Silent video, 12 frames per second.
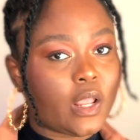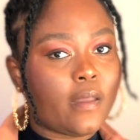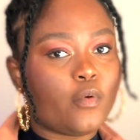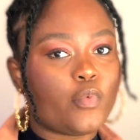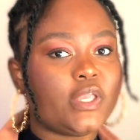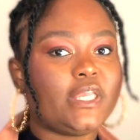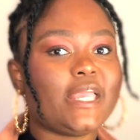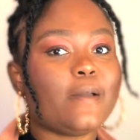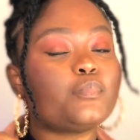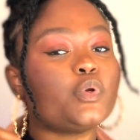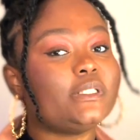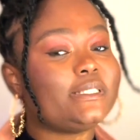When you hear
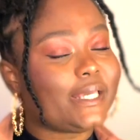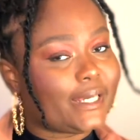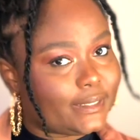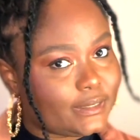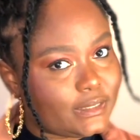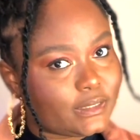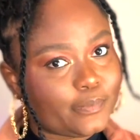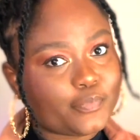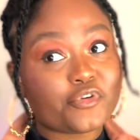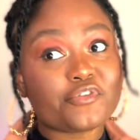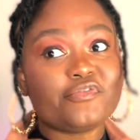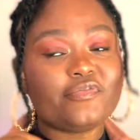protect,
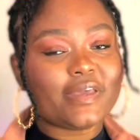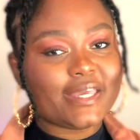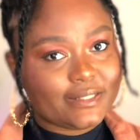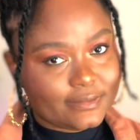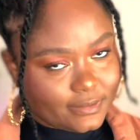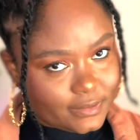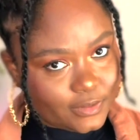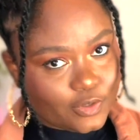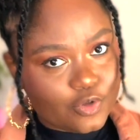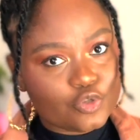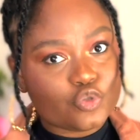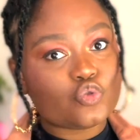prevent,
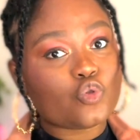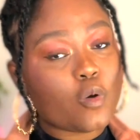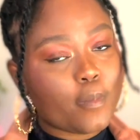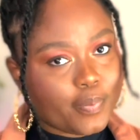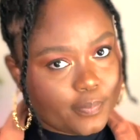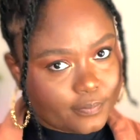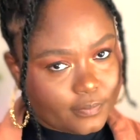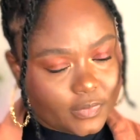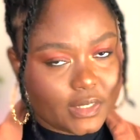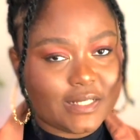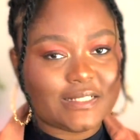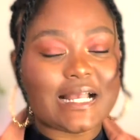stop,
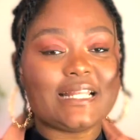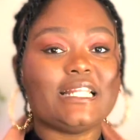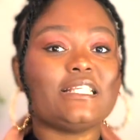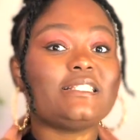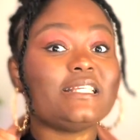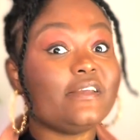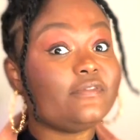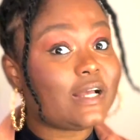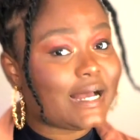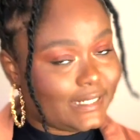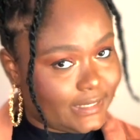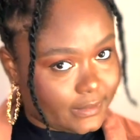it's under
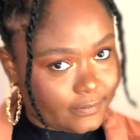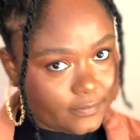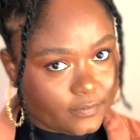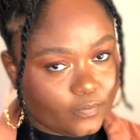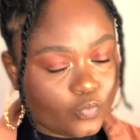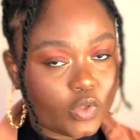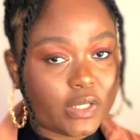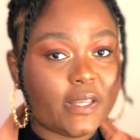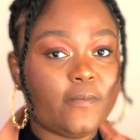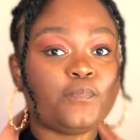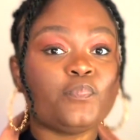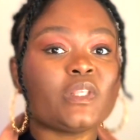safeguarding. Okay,
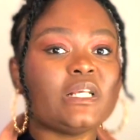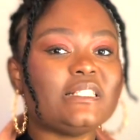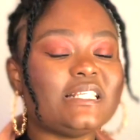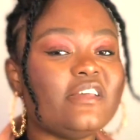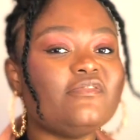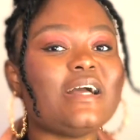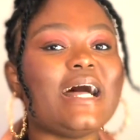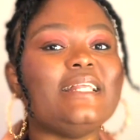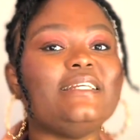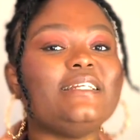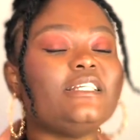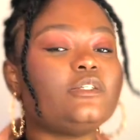
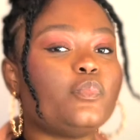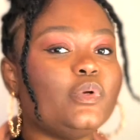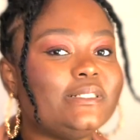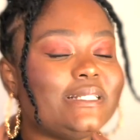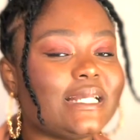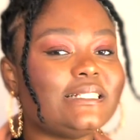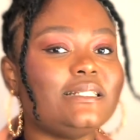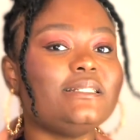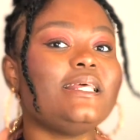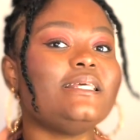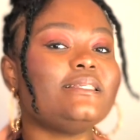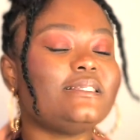safeguarding is protecting
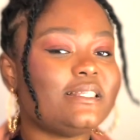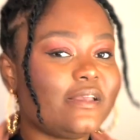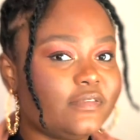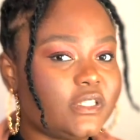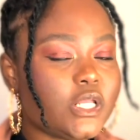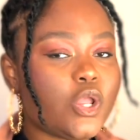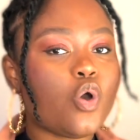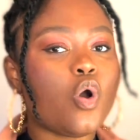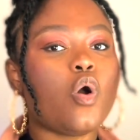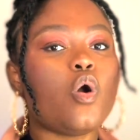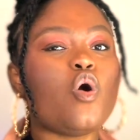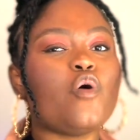the safety
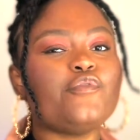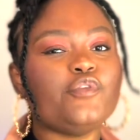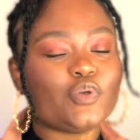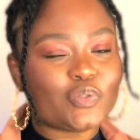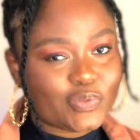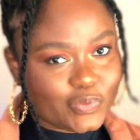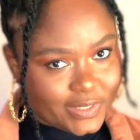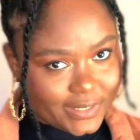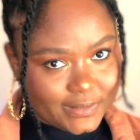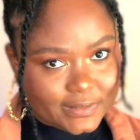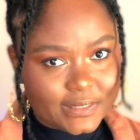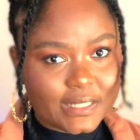of your
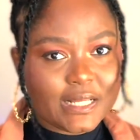students.